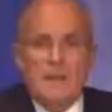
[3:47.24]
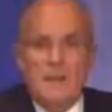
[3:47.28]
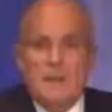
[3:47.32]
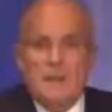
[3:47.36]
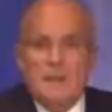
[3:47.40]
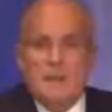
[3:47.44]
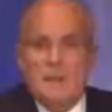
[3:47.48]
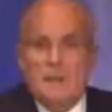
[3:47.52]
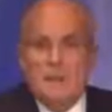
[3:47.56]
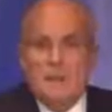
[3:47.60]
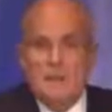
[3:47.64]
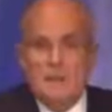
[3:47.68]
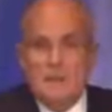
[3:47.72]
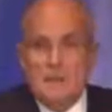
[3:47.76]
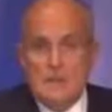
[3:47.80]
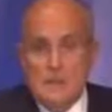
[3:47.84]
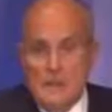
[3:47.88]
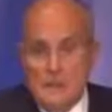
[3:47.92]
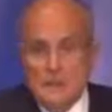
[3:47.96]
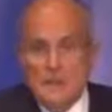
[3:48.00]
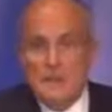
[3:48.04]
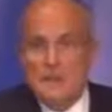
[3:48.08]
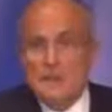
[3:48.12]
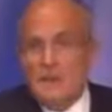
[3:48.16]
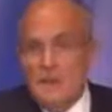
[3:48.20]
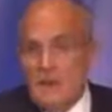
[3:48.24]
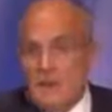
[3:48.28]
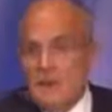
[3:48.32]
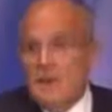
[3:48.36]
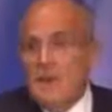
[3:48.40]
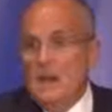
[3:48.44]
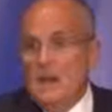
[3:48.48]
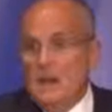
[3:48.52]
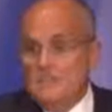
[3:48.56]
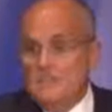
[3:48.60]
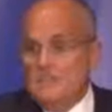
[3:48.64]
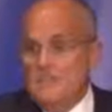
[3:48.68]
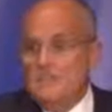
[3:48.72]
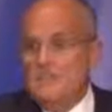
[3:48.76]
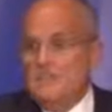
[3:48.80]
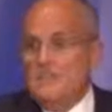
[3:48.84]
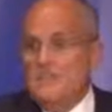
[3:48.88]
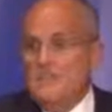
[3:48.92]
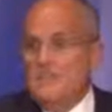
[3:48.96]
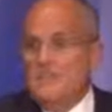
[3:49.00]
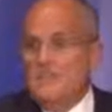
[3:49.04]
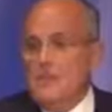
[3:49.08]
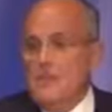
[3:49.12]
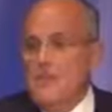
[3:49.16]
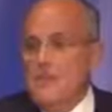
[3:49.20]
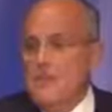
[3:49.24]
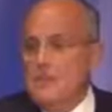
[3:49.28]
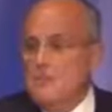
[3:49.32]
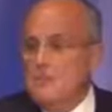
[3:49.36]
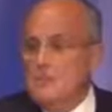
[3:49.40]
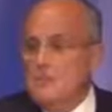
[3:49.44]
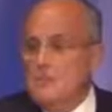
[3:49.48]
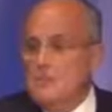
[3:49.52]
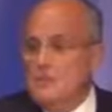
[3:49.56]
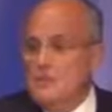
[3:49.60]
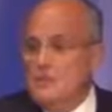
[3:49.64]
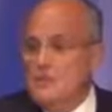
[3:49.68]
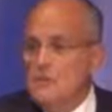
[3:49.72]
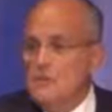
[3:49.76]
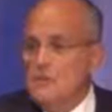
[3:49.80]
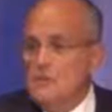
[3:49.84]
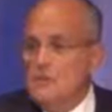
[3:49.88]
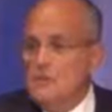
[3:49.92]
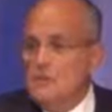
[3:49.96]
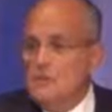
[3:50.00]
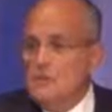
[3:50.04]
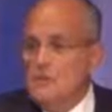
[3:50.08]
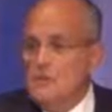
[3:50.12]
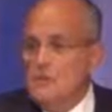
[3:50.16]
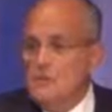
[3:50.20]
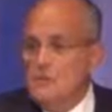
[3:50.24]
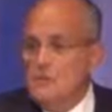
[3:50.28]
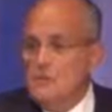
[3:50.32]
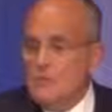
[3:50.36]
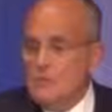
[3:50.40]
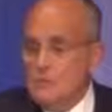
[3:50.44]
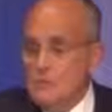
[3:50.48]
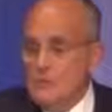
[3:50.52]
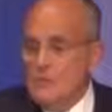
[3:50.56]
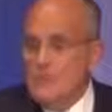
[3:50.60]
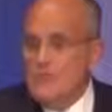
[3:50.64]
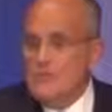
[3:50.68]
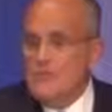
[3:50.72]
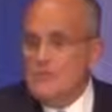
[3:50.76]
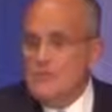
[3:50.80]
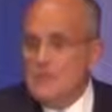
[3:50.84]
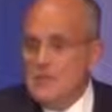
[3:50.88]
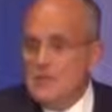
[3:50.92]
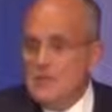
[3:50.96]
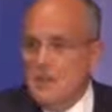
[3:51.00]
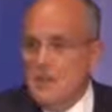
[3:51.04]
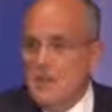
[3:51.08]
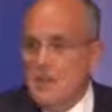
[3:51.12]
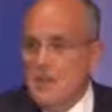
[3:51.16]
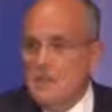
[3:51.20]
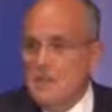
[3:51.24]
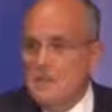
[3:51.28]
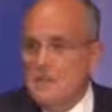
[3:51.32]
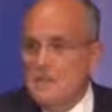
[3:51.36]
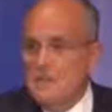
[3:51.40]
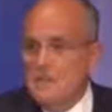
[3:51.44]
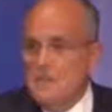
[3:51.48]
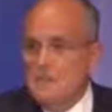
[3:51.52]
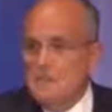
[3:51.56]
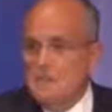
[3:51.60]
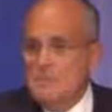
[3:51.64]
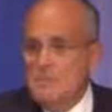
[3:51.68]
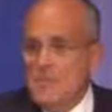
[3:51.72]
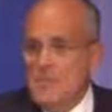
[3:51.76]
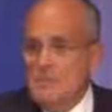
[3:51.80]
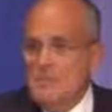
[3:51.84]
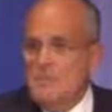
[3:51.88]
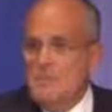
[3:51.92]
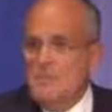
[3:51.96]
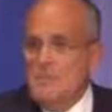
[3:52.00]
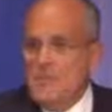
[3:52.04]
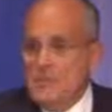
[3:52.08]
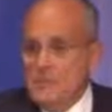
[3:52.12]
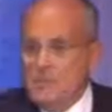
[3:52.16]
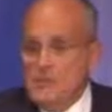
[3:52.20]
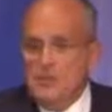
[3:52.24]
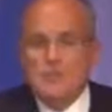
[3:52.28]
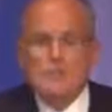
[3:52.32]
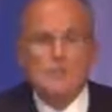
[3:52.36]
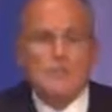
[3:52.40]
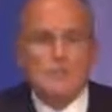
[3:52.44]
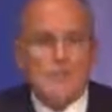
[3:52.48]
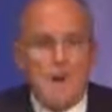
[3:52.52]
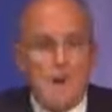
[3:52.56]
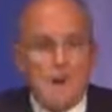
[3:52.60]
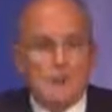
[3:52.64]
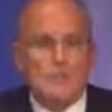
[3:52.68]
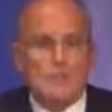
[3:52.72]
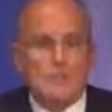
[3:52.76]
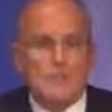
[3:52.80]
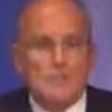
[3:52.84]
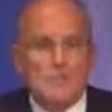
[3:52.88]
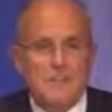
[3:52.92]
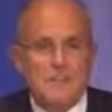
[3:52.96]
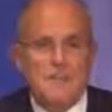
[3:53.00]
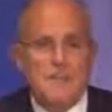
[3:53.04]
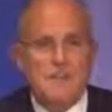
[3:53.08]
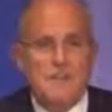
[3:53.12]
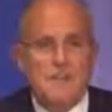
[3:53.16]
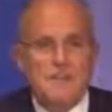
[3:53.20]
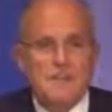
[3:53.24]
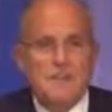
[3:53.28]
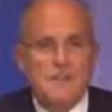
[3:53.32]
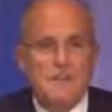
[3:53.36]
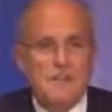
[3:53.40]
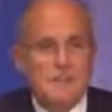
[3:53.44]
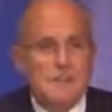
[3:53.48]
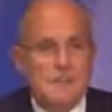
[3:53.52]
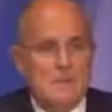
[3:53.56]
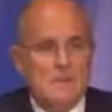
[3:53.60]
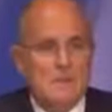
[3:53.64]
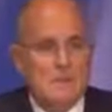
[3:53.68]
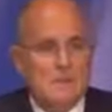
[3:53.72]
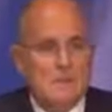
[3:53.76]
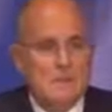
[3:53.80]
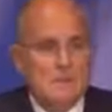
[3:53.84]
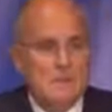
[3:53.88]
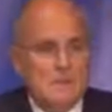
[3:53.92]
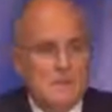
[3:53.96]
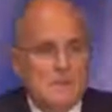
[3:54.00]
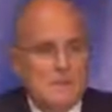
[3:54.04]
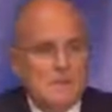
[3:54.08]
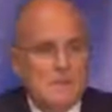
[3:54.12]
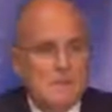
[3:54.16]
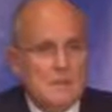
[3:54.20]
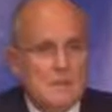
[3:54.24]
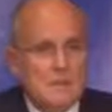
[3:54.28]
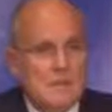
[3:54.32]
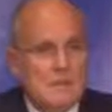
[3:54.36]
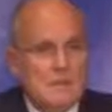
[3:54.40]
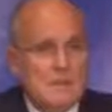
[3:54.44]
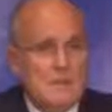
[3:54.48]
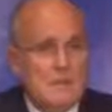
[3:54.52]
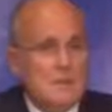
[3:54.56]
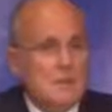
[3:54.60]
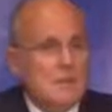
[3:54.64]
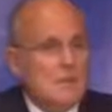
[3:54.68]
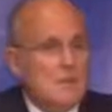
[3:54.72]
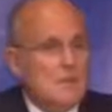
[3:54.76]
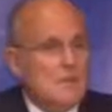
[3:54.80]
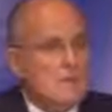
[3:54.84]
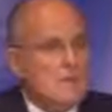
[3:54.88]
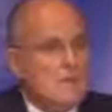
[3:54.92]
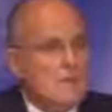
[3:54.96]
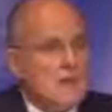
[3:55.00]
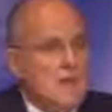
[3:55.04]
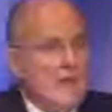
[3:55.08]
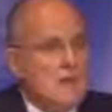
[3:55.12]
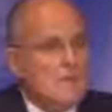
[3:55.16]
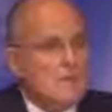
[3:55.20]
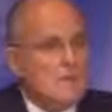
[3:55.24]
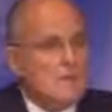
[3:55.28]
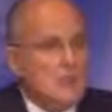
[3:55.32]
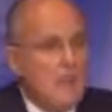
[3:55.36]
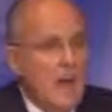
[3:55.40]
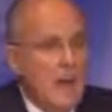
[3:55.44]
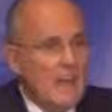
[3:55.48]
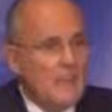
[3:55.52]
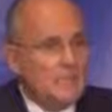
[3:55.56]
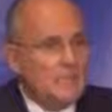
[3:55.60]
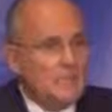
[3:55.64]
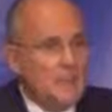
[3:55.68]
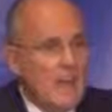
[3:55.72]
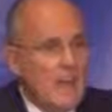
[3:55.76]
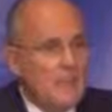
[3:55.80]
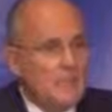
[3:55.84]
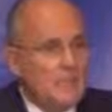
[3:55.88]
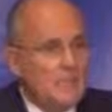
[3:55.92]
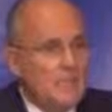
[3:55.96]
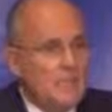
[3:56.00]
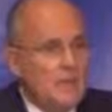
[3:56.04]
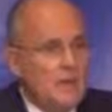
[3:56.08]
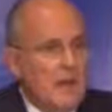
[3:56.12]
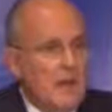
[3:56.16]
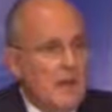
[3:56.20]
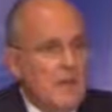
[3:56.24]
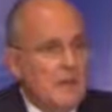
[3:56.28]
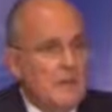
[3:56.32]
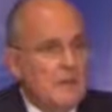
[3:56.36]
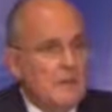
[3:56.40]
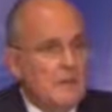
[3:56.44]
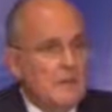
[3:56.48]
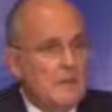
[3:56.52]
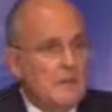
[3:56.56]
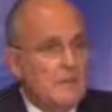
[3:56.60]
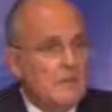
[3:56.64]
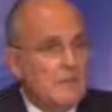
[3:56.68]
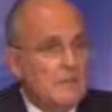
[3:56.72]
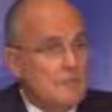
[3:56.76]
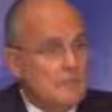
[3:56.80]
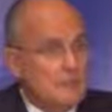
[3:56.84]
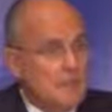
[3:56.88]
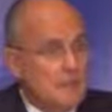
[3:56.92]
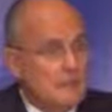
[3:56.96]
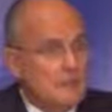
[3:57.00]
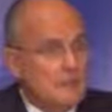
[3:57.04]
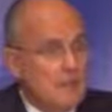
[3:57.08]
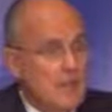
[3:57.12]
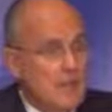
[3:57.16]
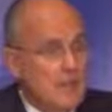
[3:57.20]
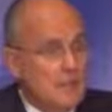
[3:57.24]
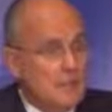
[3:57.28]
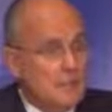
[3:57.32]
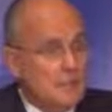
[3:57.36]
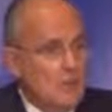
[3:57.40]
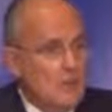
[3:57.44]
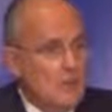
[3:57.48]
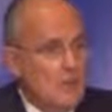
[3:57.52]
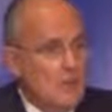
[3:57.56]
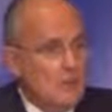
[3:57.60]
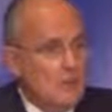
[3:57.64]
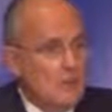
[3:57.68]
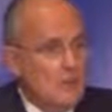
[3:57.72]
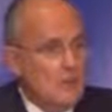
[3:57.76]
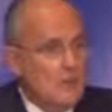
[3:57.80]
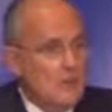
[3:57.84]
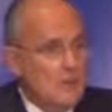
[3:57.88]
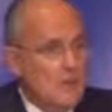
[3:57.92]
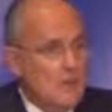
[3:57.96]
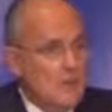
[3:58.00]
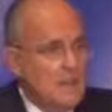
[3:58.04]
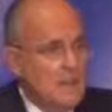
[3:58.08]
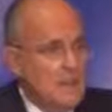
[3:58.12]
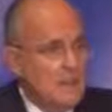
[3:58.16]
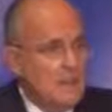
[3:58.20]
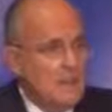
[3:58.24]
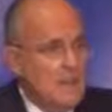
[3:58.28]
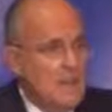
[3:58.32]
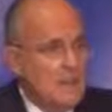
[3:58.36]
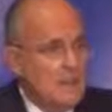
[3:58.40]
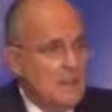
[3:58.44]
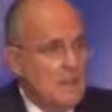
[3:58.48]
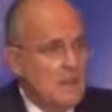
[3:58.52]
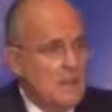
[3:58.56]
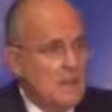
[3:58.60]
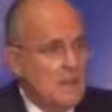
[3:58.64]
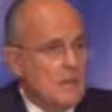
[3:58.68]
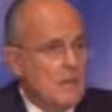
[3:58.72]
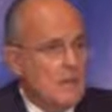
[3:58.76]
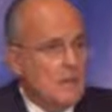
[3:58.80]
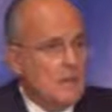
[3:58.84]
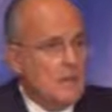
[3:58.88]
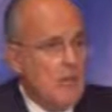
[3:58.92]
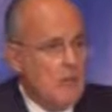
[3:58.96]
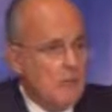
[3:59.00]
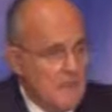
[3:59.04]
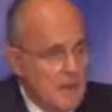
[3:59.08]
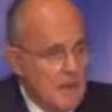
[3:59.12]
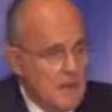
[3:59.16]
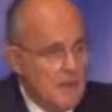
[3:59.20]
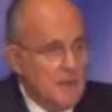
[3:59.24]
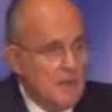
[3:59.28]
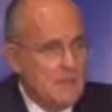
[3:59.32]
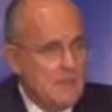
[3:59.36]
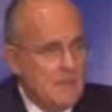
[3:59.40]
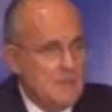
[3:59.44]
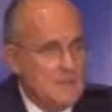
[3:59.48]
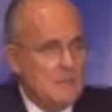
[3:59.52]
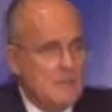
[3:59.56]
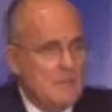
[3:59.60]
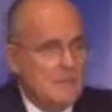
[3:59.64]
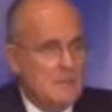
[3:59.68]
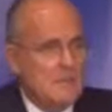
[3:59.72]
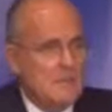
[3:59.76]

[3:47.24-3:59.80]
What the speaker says: that a government like I just described would replace the Shah, a secular democracy. That was hijacked by first Ayatollah Khomeini, now Khamenei.